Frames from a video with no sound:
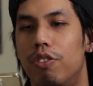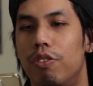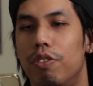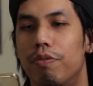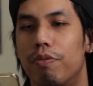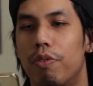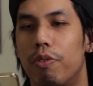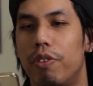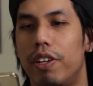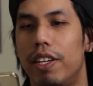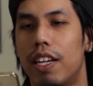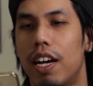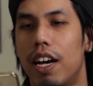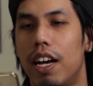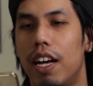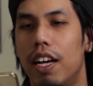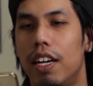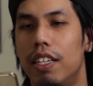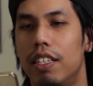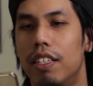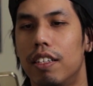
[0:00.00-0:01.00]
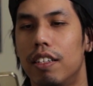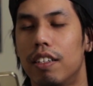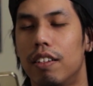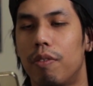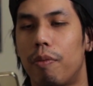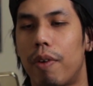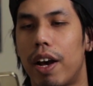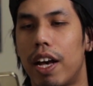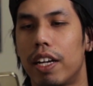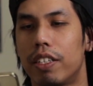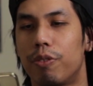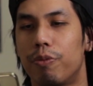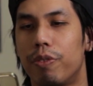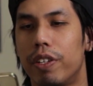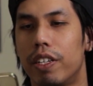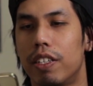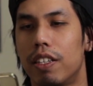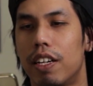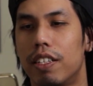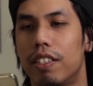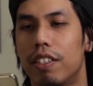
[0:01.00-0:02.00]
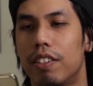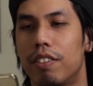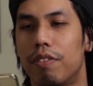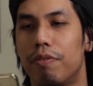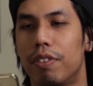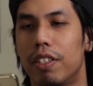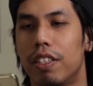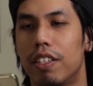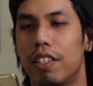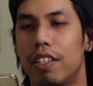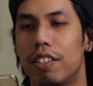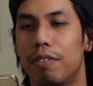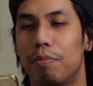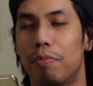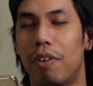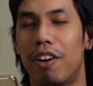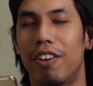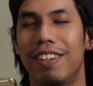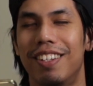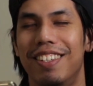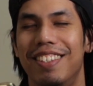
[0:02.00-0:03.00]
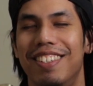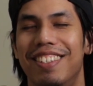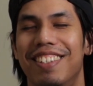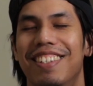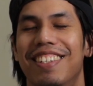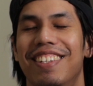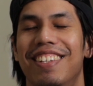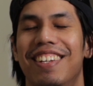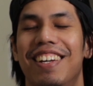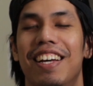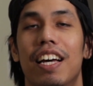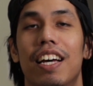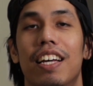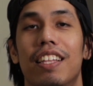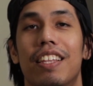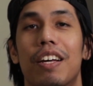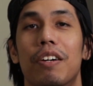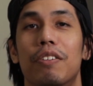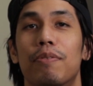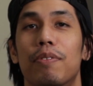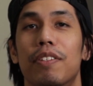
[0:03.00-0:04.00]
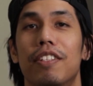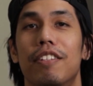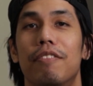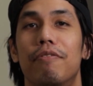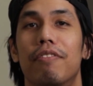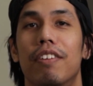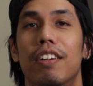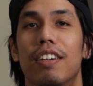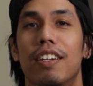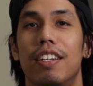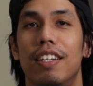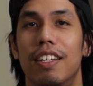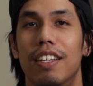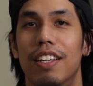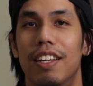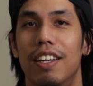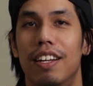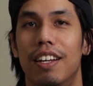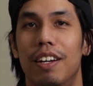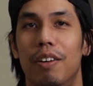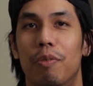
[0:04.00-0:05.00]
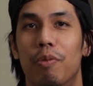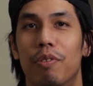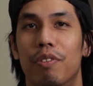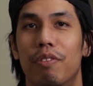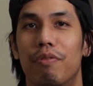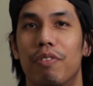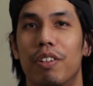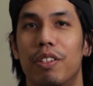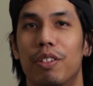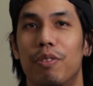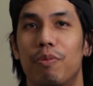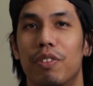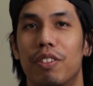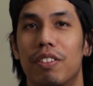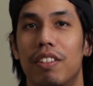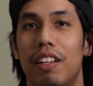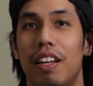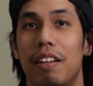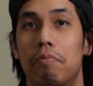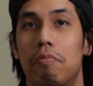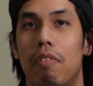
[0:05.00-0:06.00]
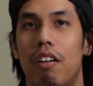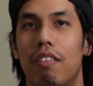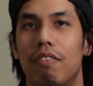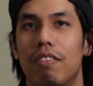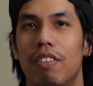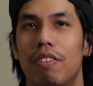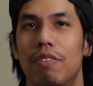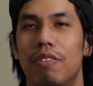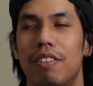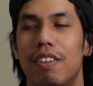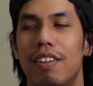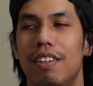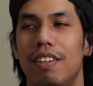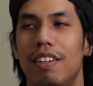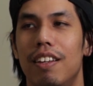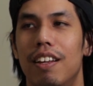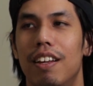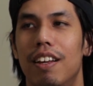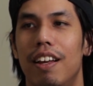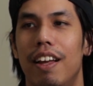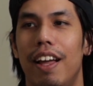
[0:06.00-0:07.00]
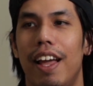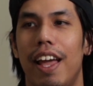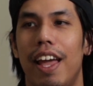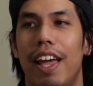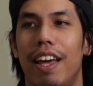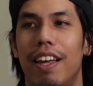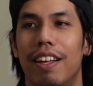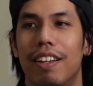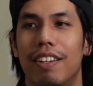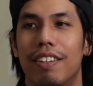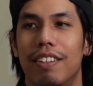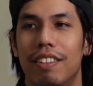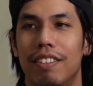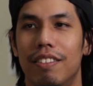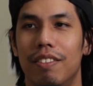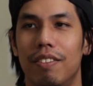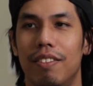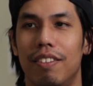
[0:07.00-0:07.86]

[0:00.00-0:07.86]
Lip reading: 249, Wax realizes the villainous That was really funny when the villain was like monologuing and